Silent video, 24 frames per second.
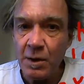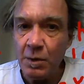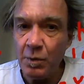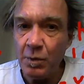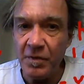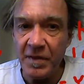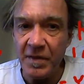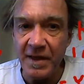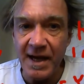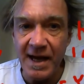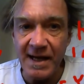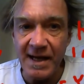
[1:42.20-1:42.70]

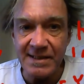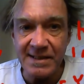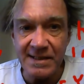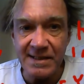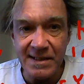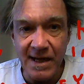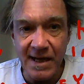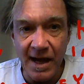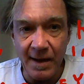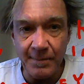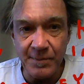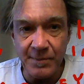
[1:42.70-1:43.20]
well, they got
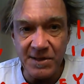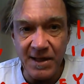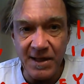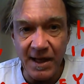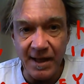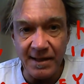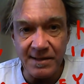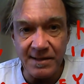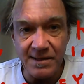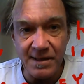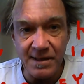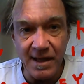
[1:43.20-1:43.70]
stop
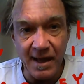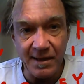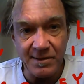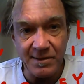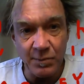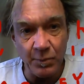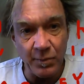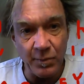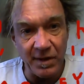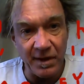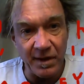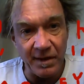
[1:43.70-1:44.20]
signs, and
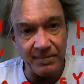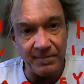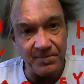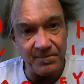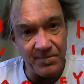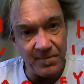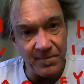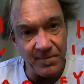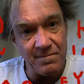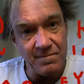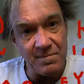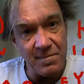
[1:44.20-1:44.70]
that's when it,
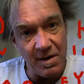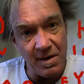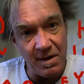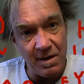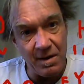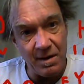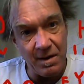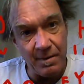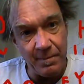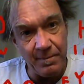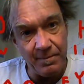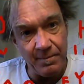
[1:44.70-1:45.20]

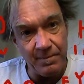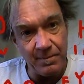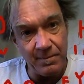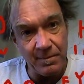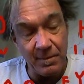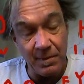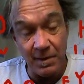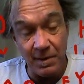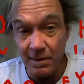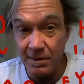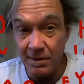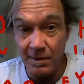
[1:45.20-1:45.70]

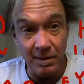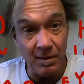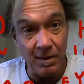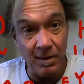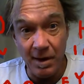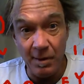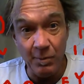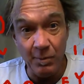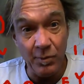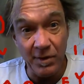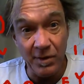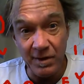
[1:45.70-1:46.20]
and you know,
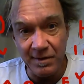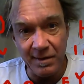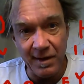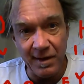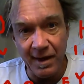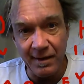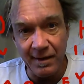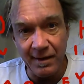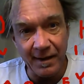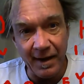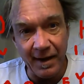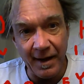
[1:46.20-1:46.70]
I'm with
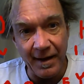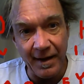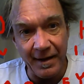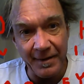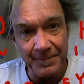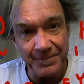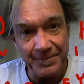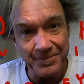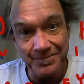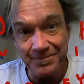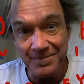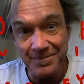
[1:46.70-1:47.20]
that
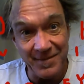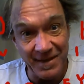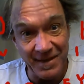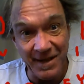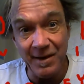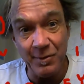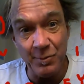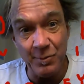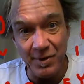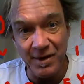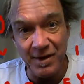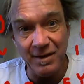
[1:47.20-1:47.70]
guy.
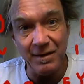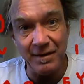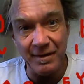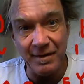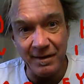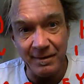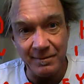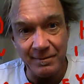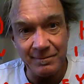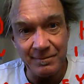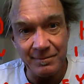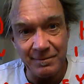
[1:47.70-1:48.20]
Yeah,
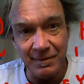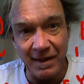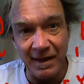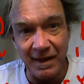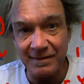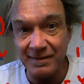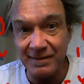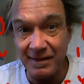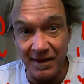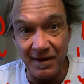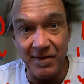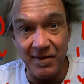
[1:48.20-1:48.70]
really.
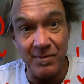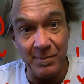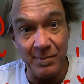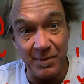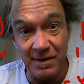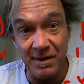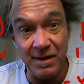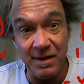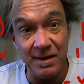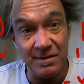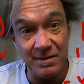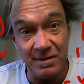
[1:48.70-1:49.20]
Like the
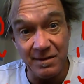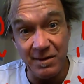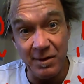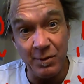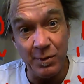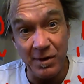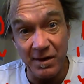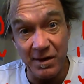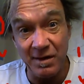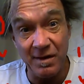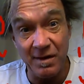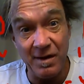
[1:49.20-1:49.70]
government doesn't know
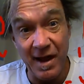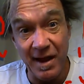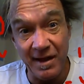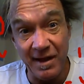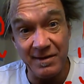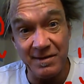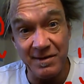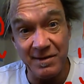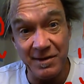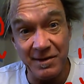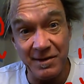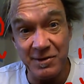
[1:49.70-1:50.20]
where your
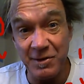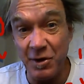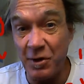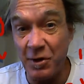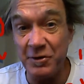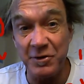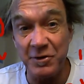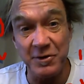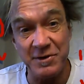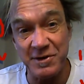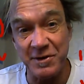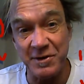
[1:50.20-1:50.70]
ass is. Oh,
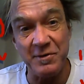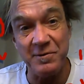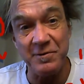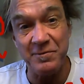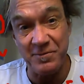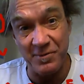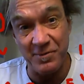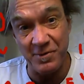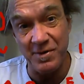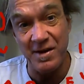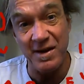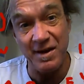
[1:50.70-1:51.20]
you're so
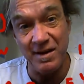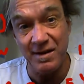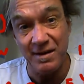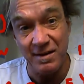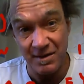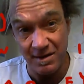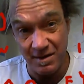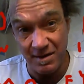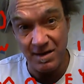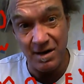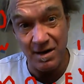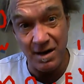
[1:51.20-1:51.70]
free in
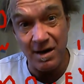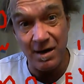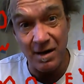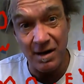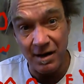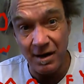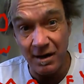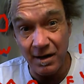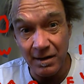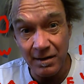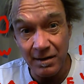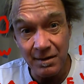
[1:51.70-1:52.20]
your
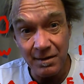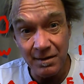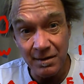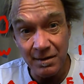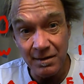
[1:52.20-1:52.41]
car.